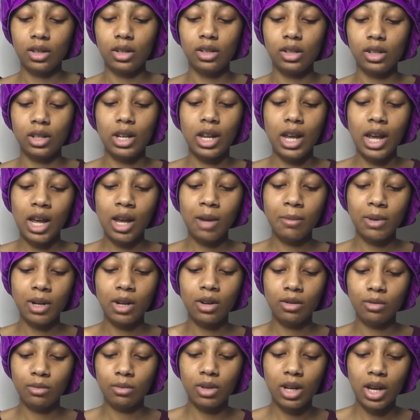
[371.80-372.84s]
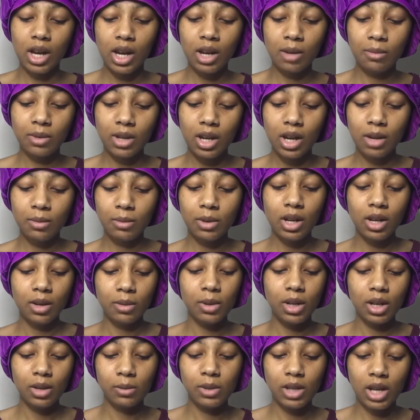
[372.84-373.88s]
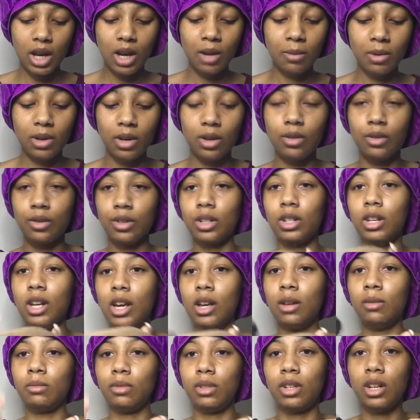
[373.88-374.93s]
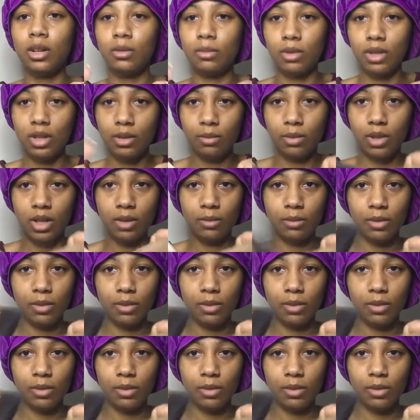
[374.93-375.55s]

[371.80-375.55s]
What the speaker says: Dab it on, dab, dab, dab, dab, dab on, dab, dab, dab, dab,